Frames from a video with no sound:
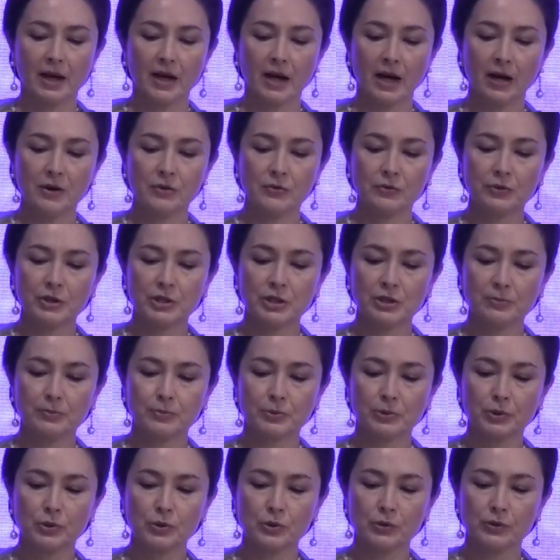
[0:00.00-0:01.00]
outreach
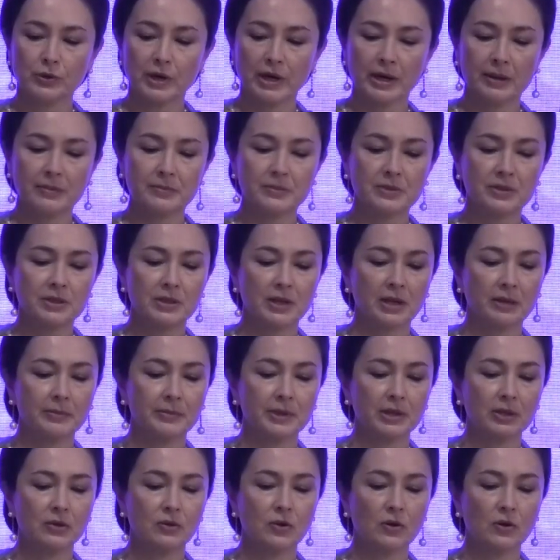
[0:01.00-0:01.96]
programs are being